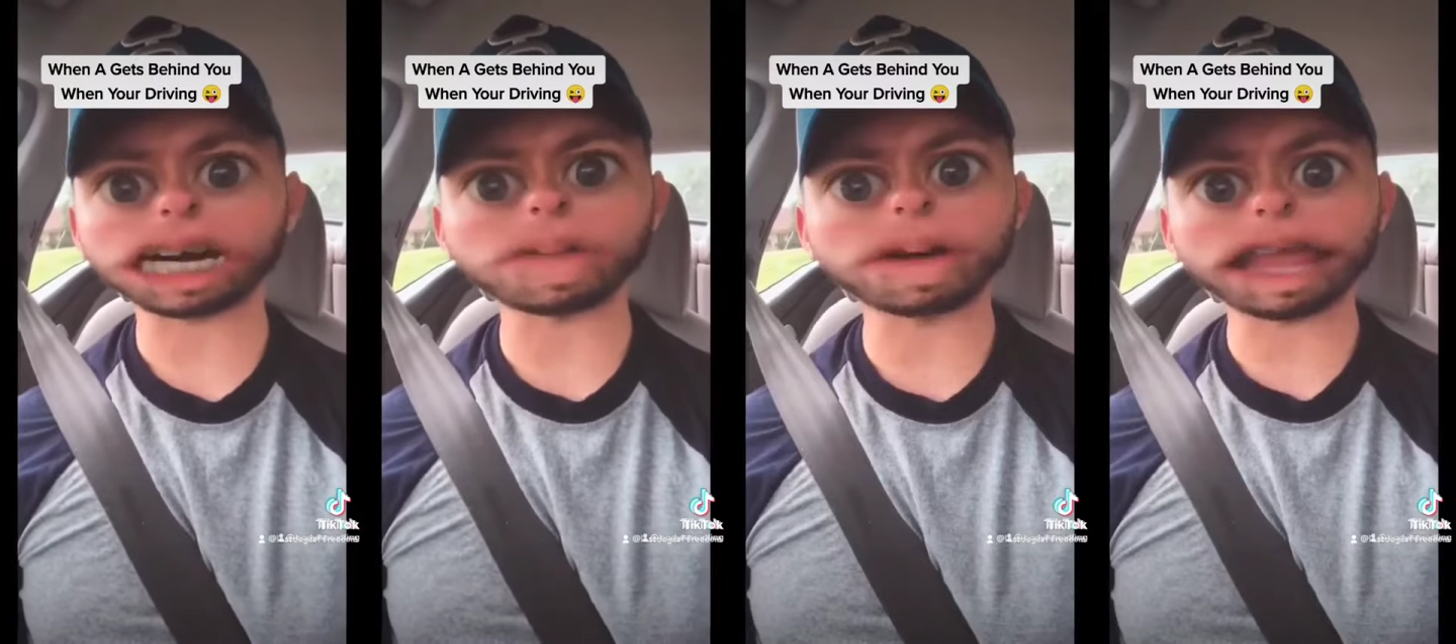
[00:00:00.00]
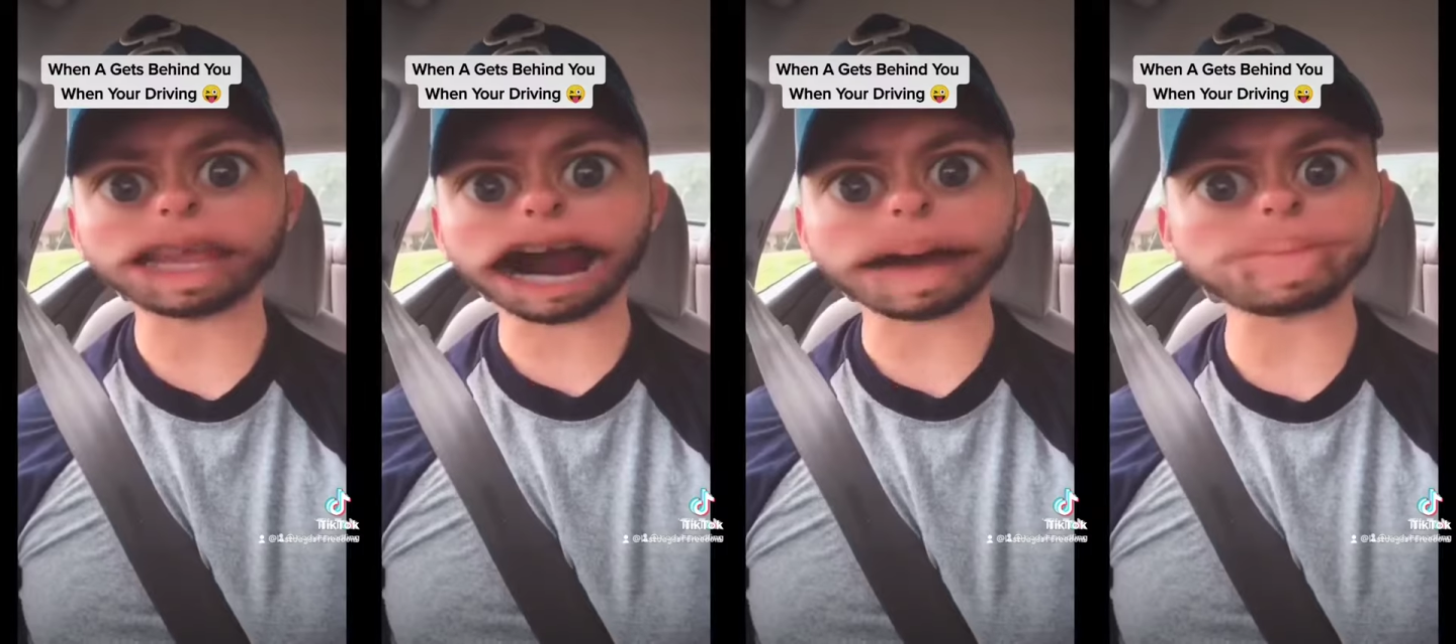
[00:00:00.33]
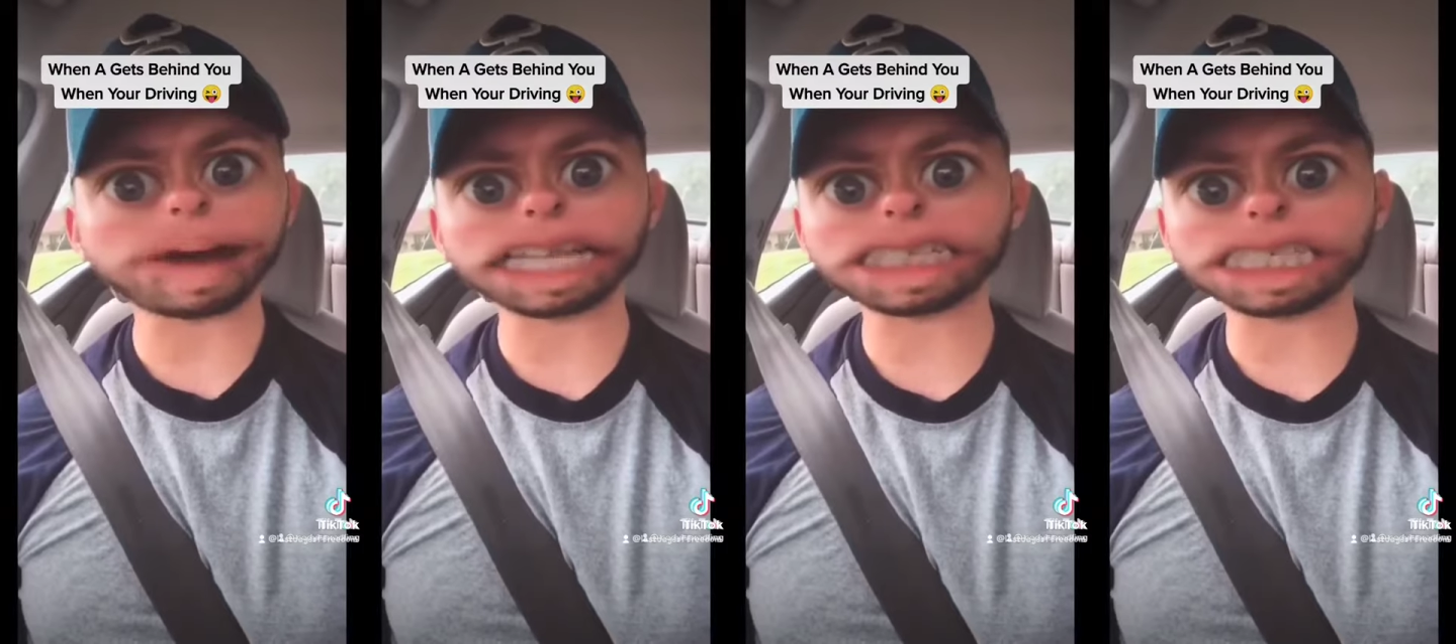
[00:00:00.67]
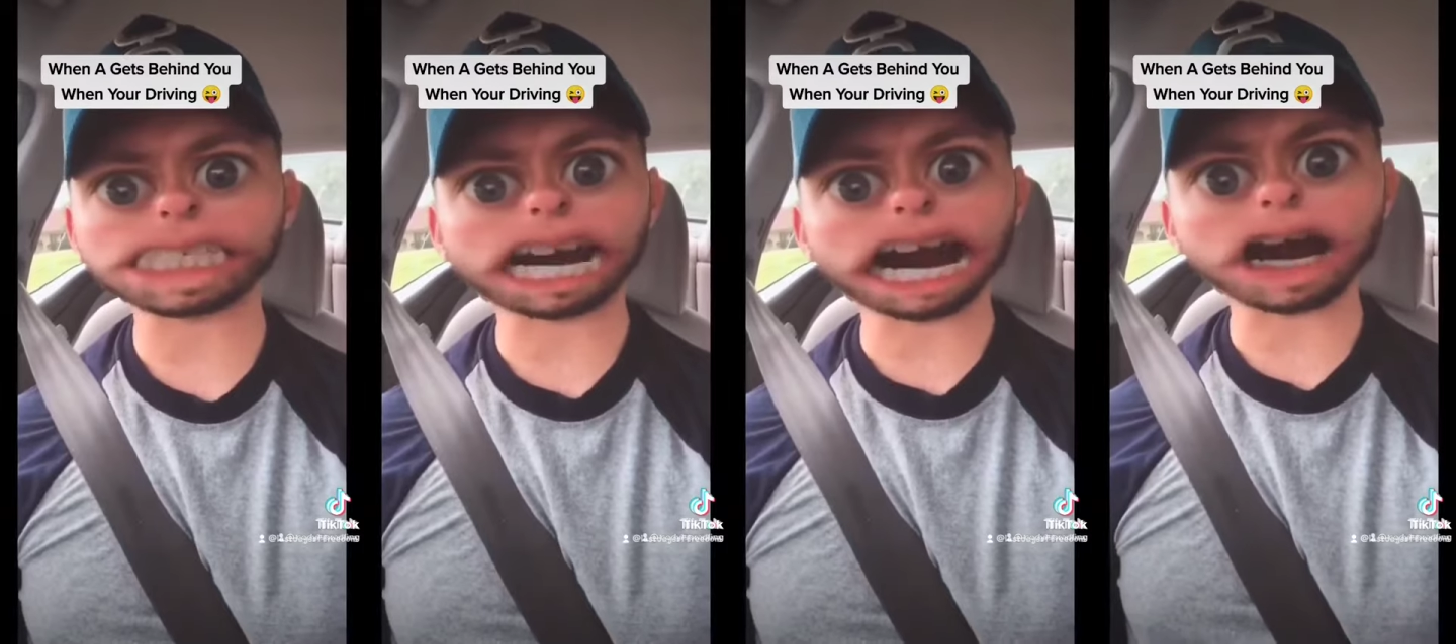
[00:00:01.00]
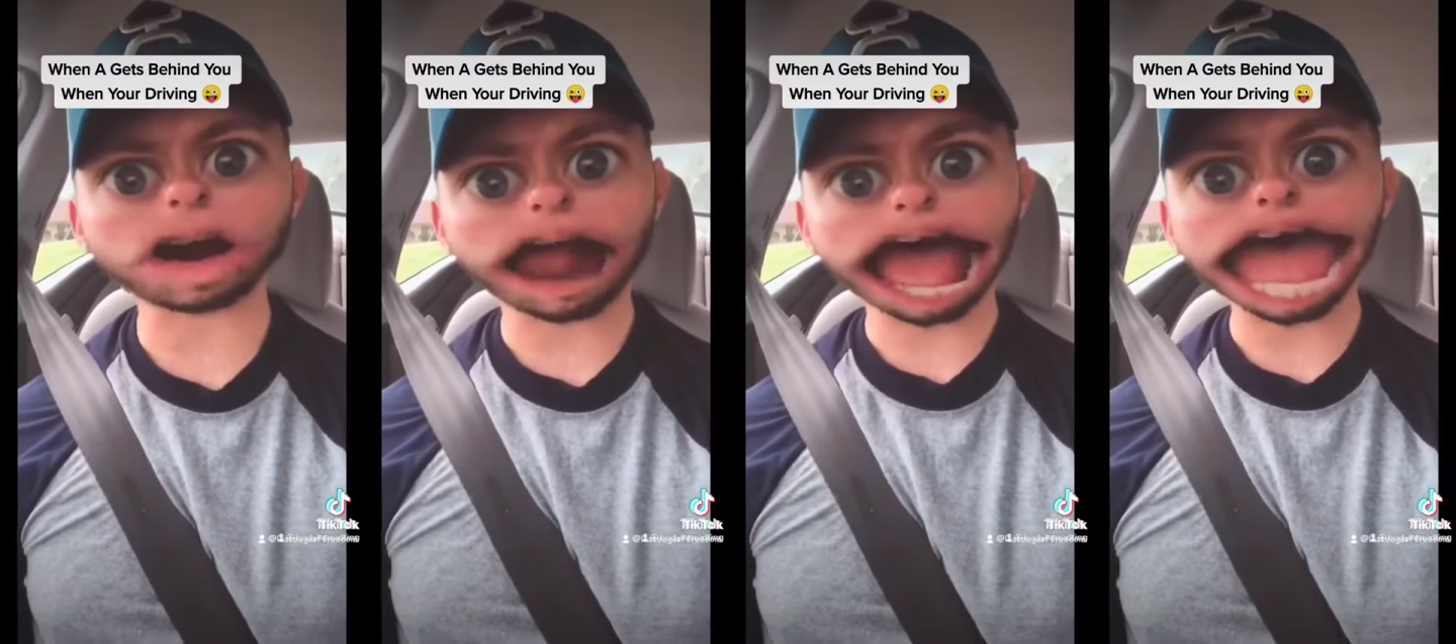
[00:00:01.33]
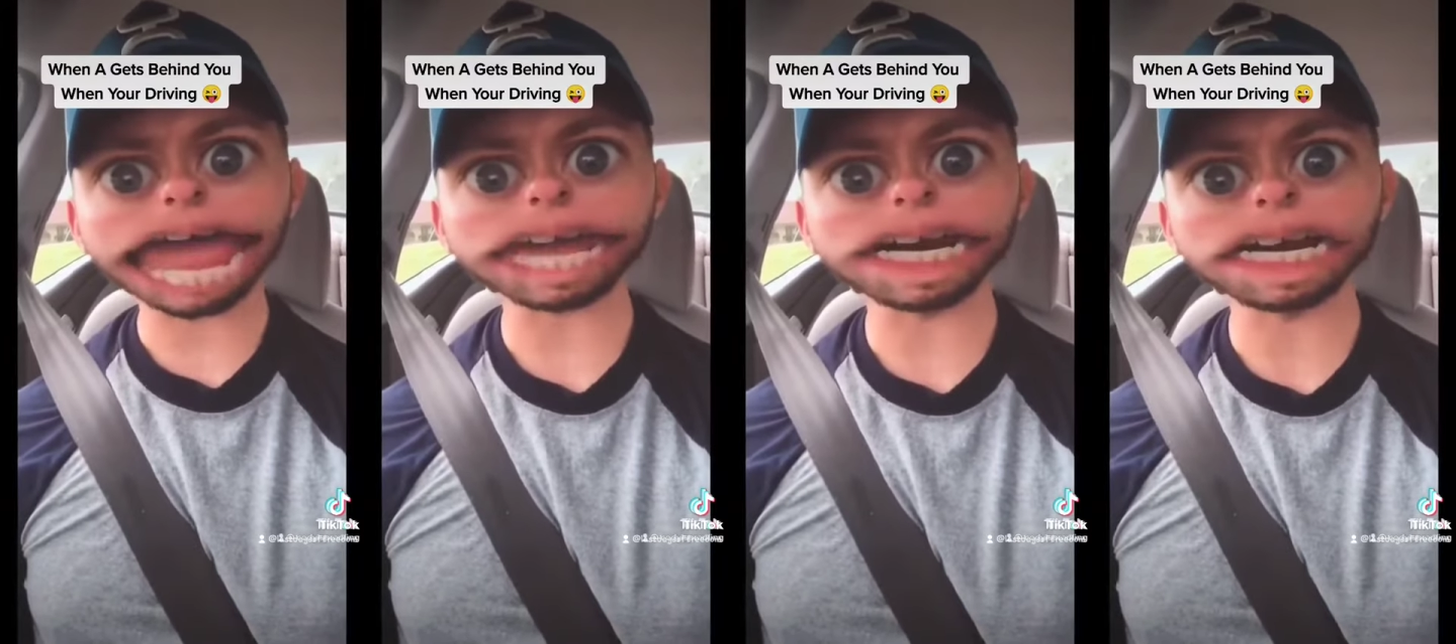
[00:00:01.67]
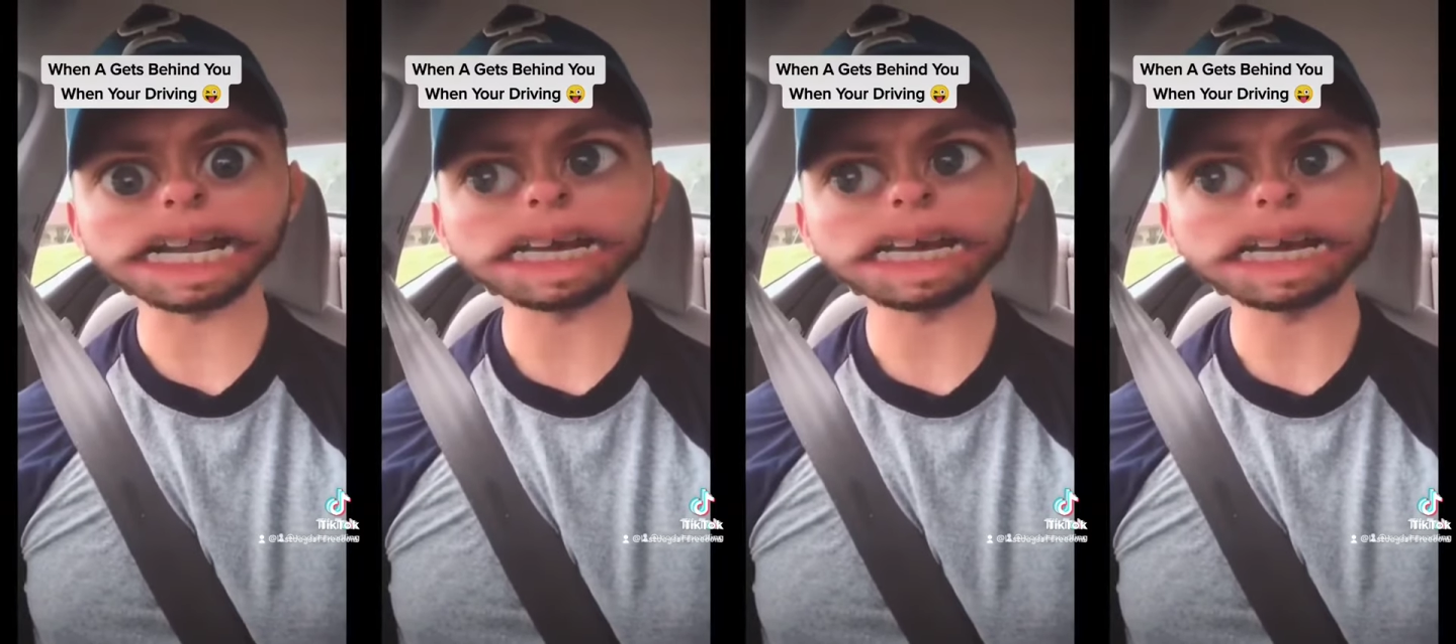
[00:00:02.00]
whether I'm about to start crying